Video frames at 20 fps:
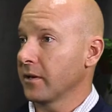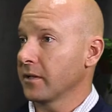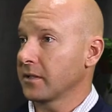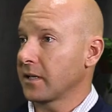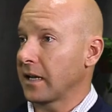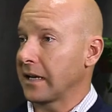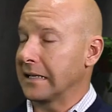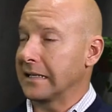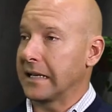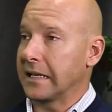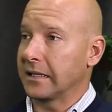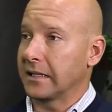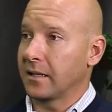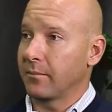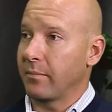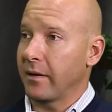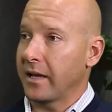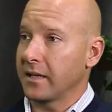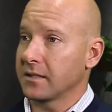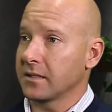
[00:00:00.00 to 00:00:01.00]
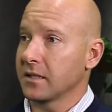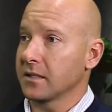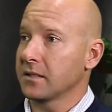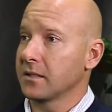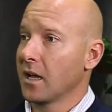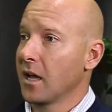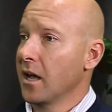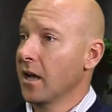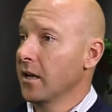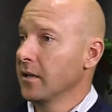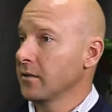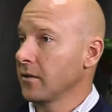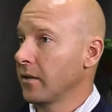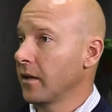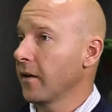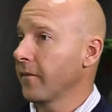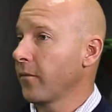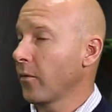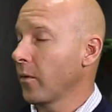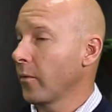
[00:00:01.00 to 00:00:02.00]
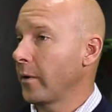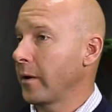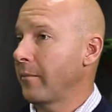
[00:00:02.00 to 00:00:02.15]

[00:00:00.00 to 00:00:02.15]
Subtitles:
risk on a daily basis. So therefore,